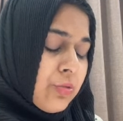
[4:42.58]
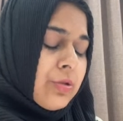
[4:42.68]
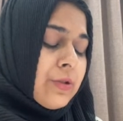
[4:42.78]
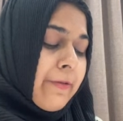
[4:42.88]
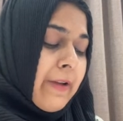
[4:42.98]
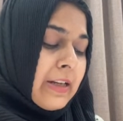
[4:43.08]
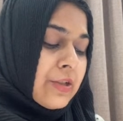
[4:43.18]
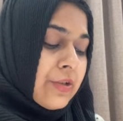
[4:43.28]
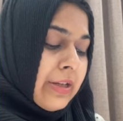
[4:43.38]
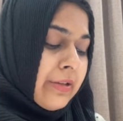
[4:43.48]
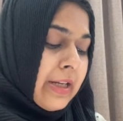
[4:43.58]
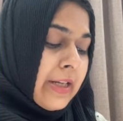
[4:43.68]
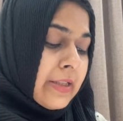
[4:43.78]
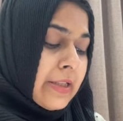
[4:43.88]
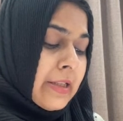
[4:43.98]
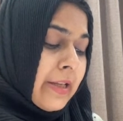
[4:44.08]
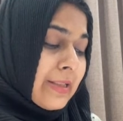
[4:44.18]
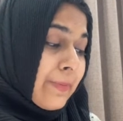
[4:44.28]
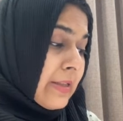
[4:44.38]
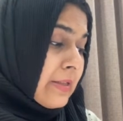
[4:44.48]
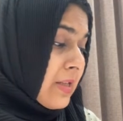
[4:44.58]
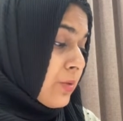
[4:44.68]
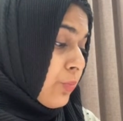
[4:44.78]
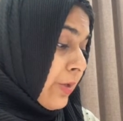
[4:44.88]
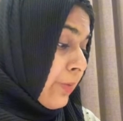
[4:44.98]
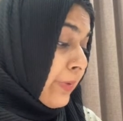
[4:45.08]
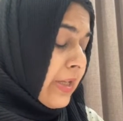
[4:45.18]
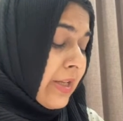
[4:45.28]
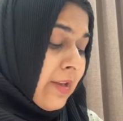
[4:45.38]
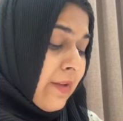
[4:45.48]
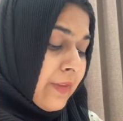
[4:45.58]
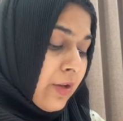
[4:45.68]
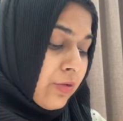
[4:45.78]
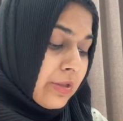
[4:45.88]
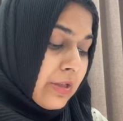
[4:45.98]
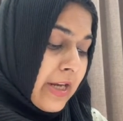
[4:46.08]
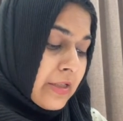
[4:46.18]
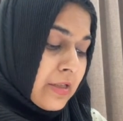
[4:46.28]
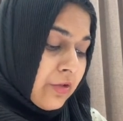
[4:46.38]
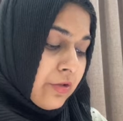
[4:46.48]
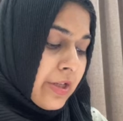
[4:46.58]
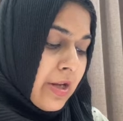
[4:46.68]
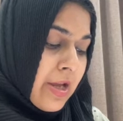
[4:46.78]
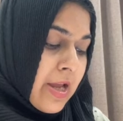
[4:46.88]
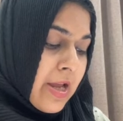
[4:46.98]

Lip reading: so factory related expenses will be 11,800,